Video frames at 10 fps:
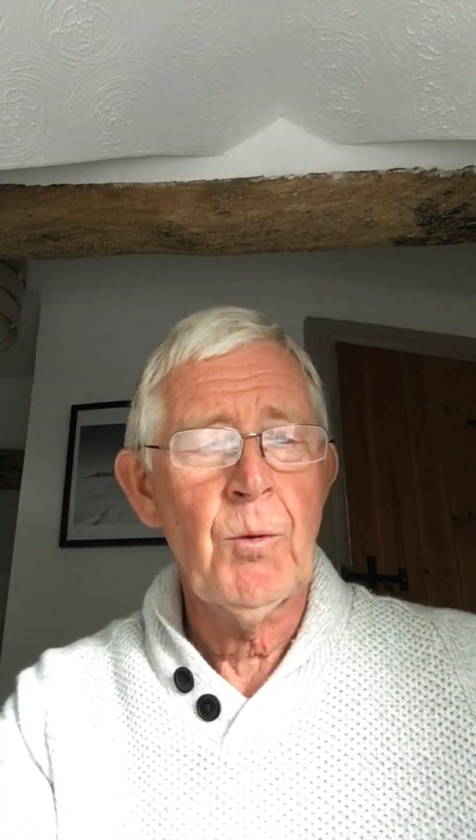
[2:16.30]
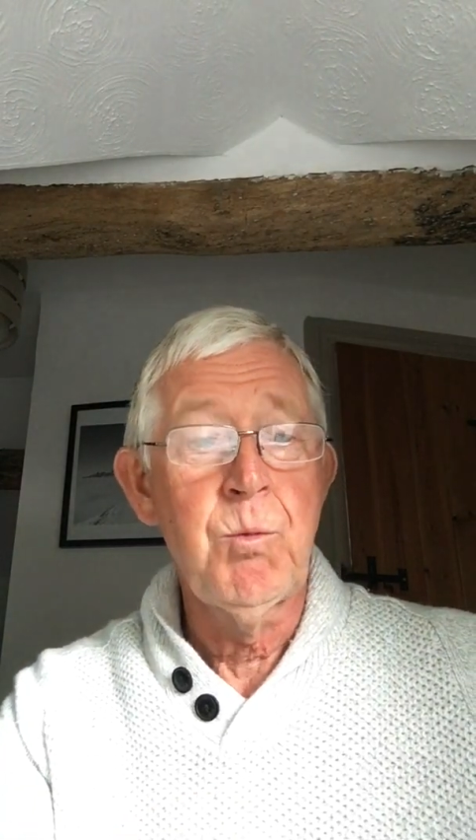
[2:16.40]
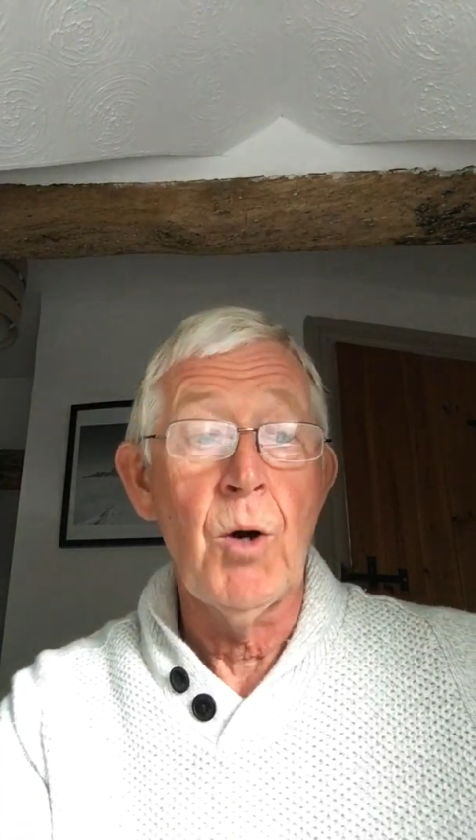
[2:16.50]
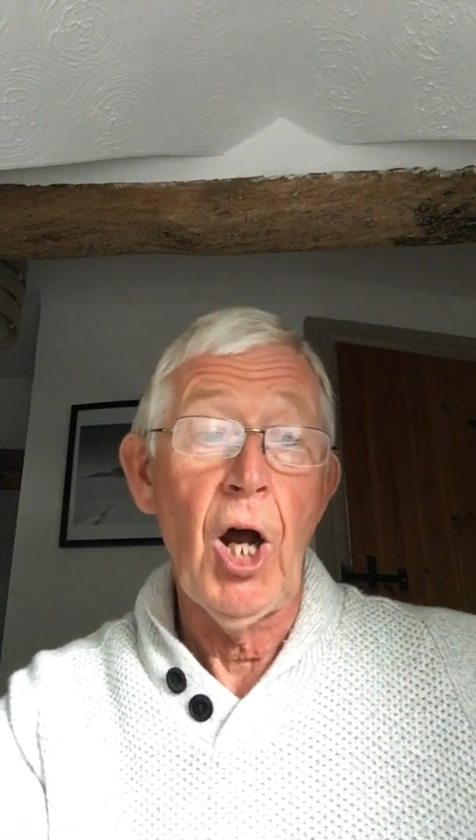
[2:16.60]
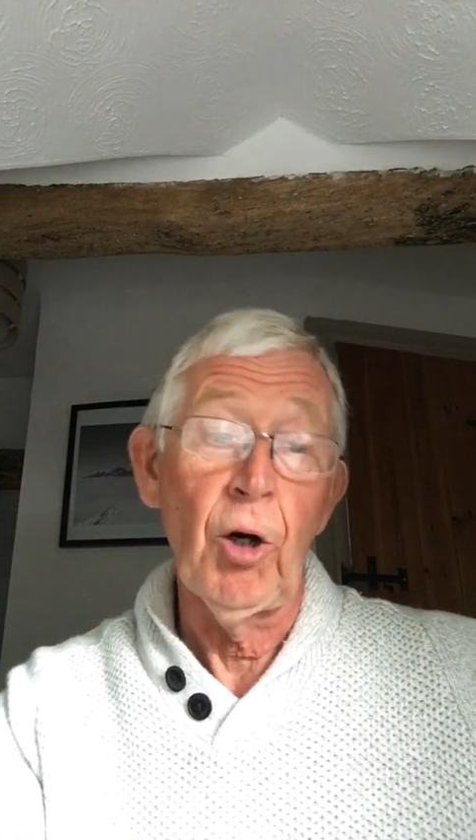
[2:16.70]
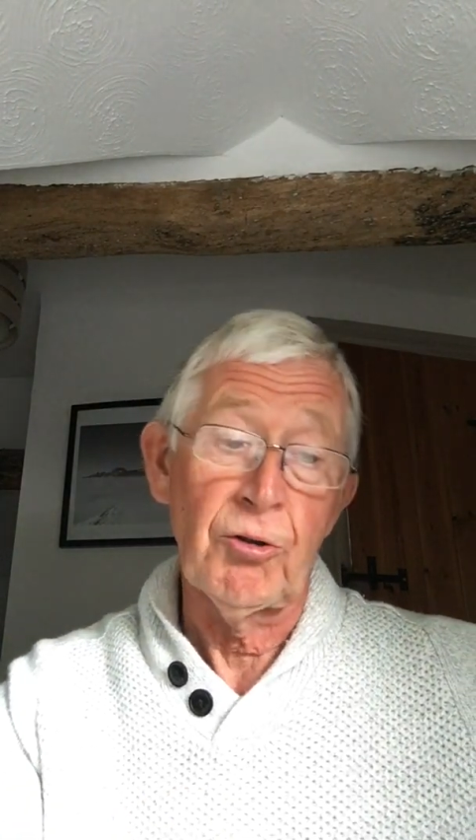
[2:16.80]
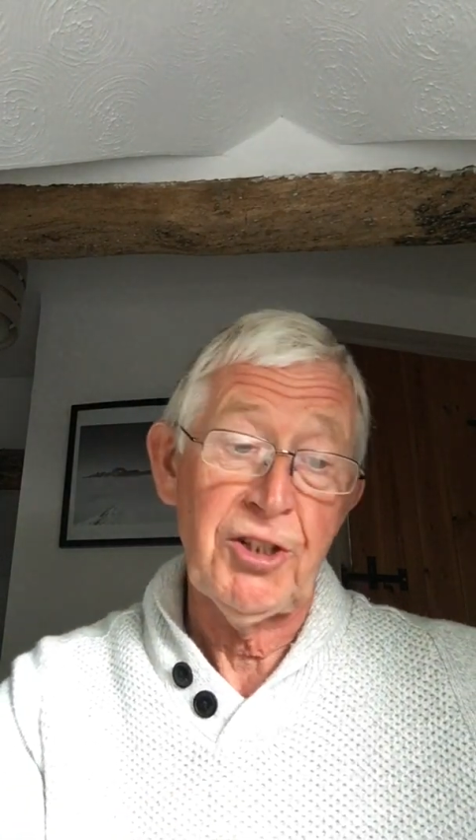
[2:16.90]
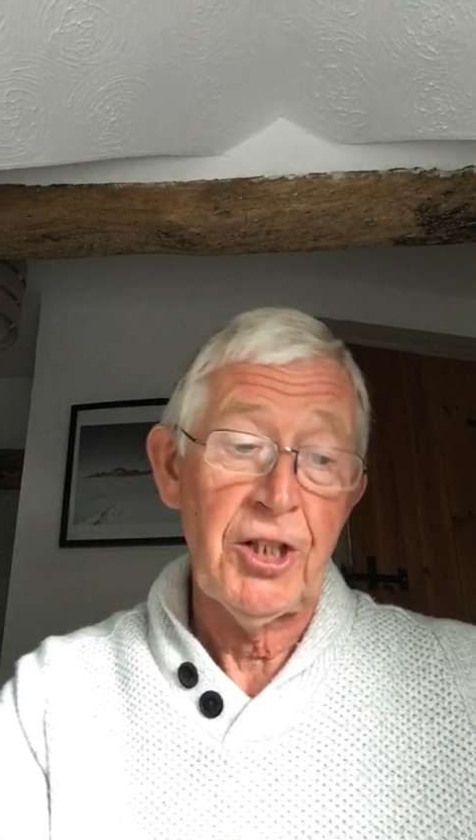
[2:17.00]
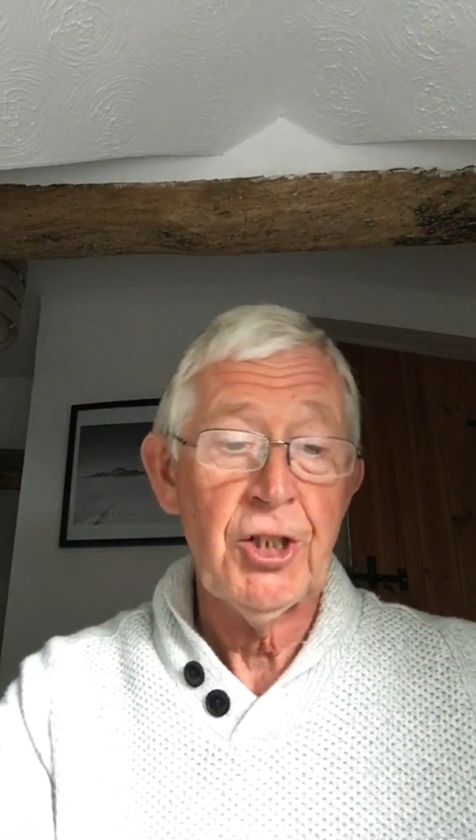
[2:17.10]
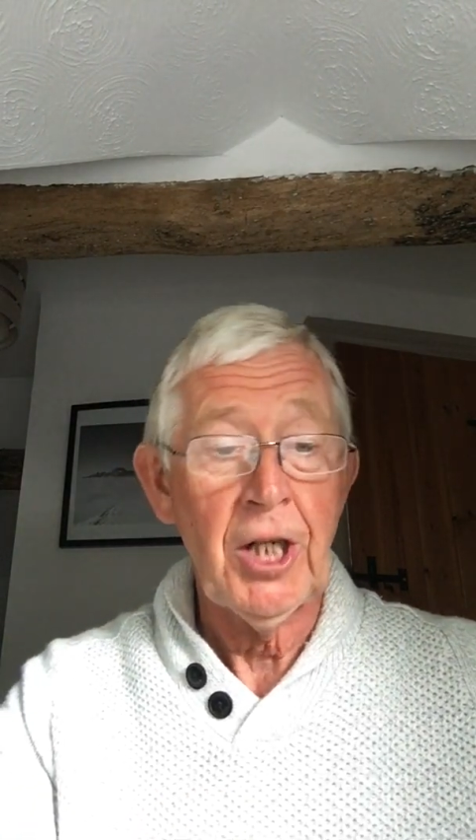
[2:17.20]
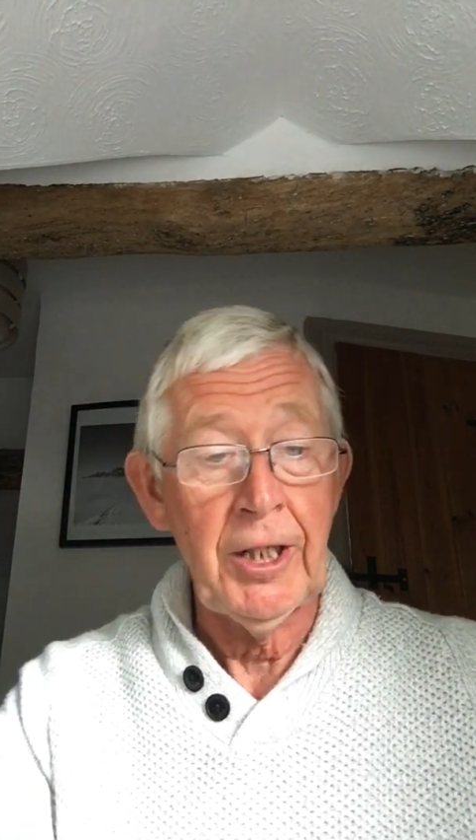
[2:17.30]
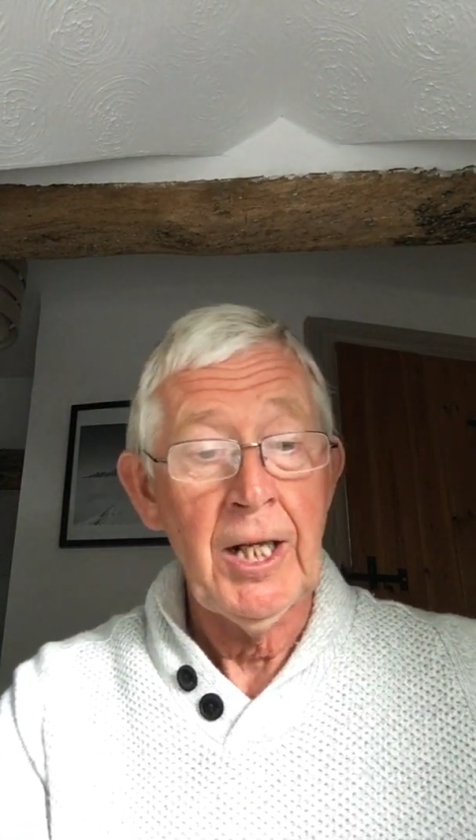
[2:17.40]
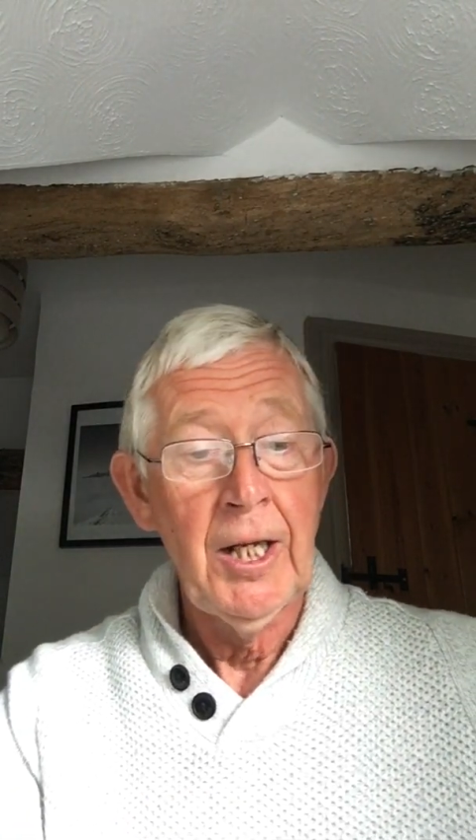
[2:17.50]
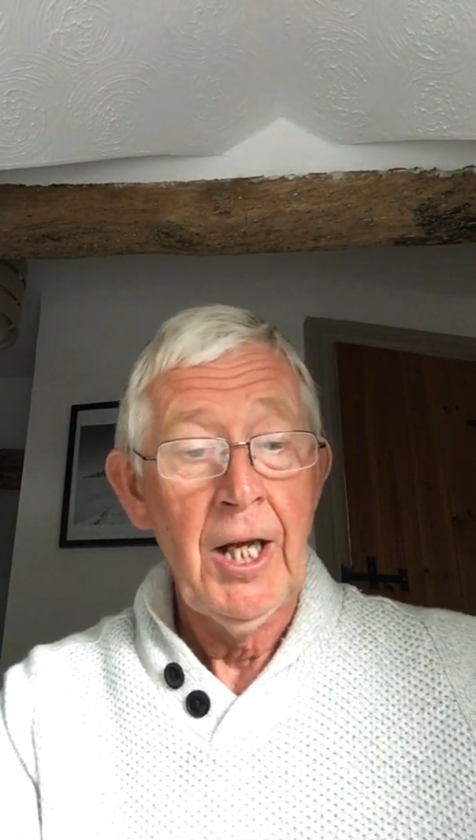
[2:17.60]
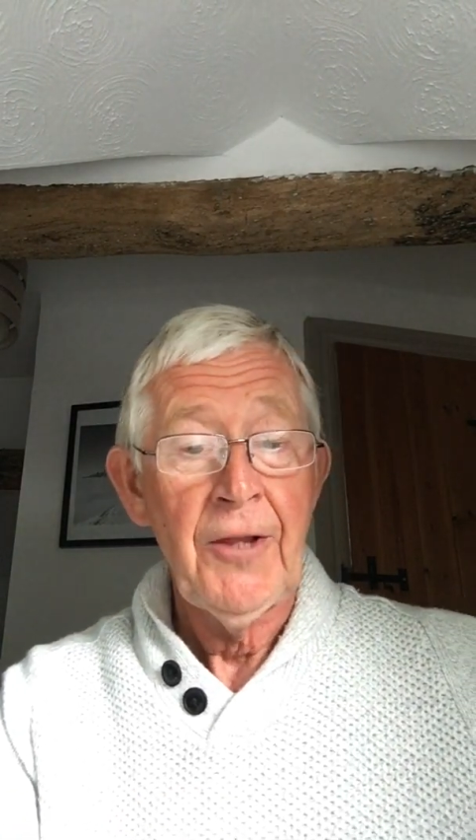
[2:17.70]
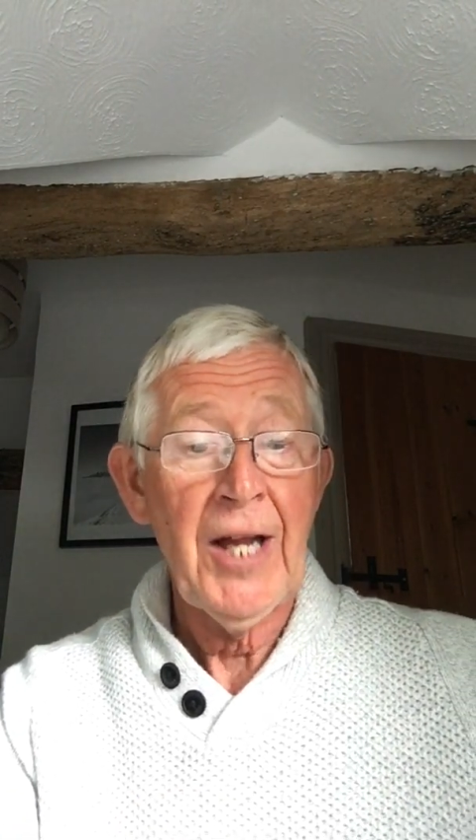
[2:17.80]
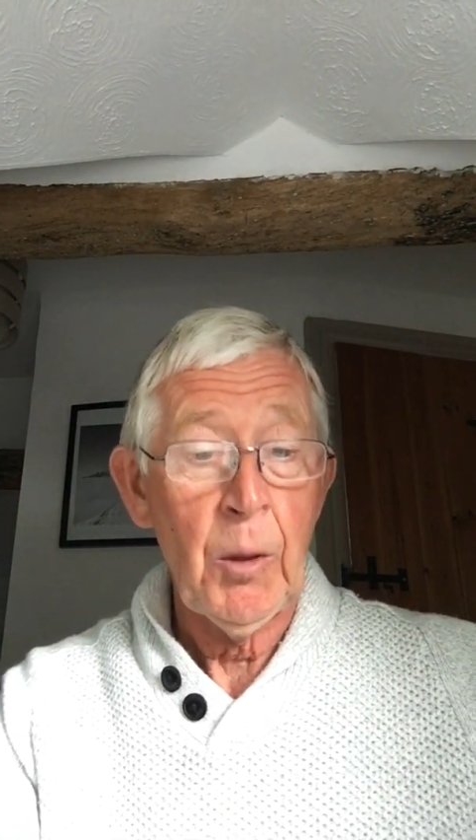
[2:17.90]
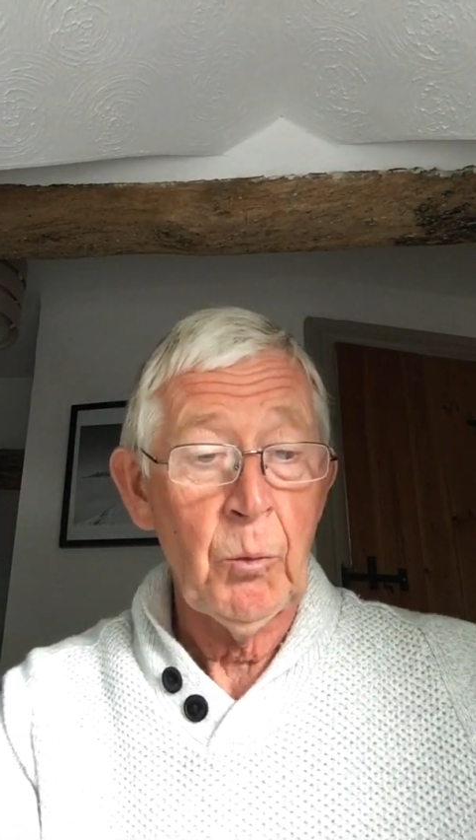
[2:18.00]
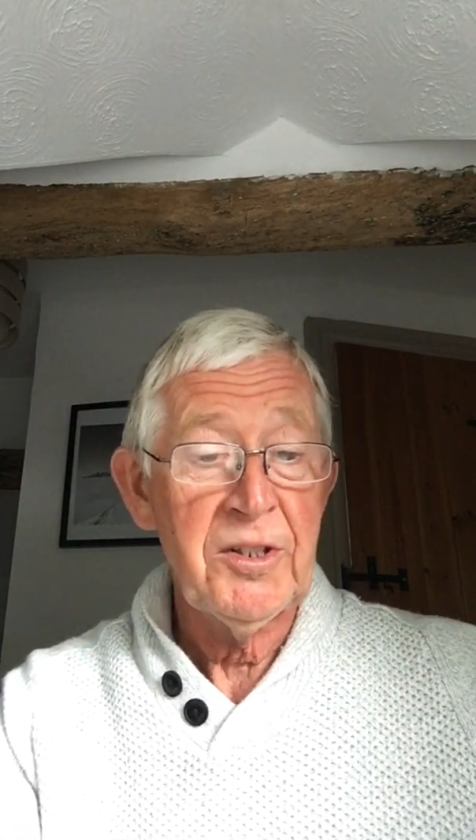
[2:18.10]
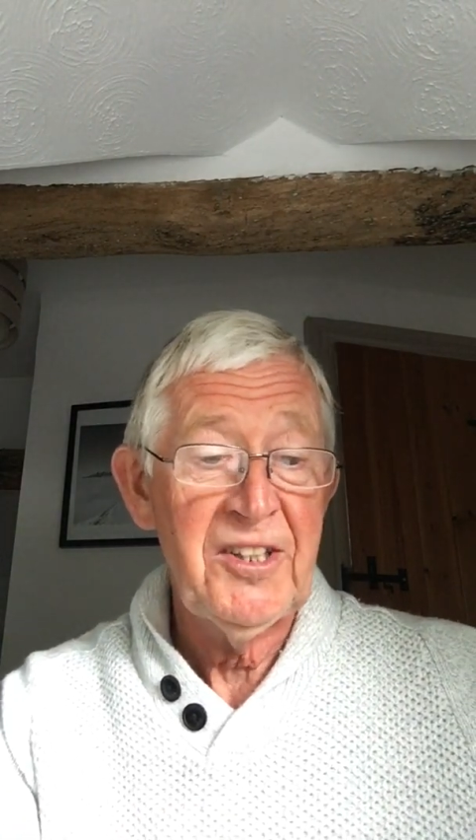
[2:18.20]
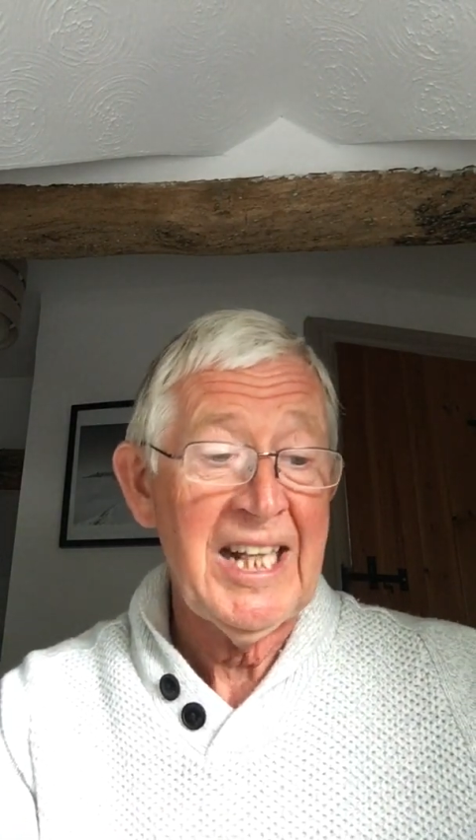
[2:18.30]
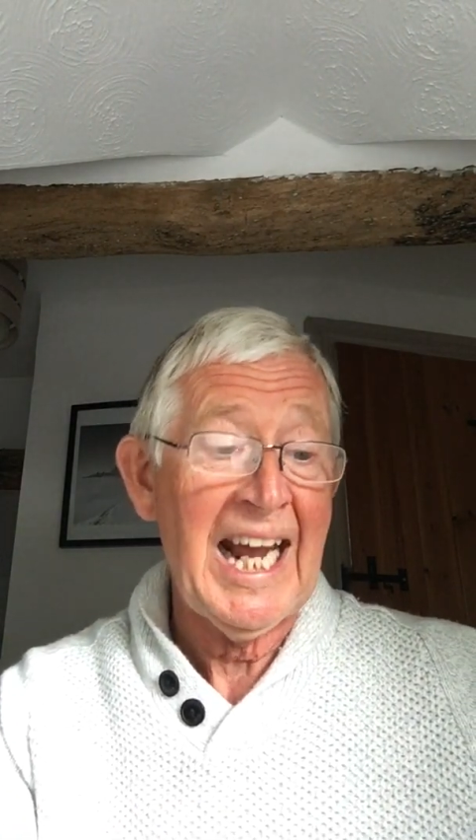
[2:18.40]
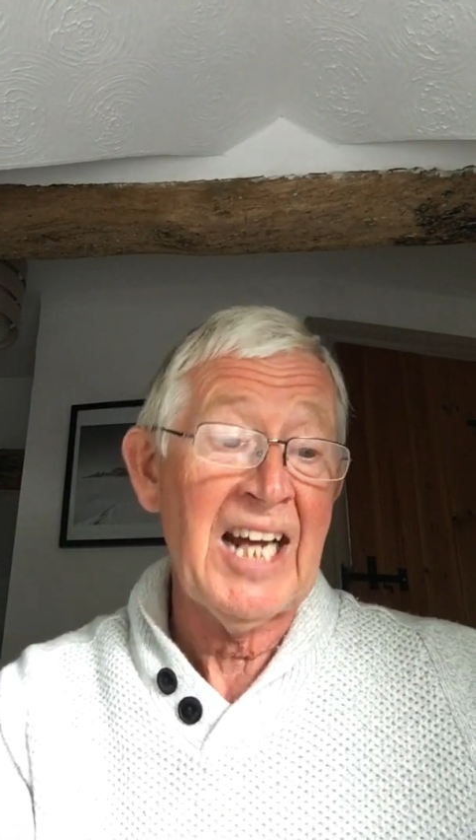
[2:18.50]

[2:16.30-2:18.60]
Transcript: Well, said Charlie, that was the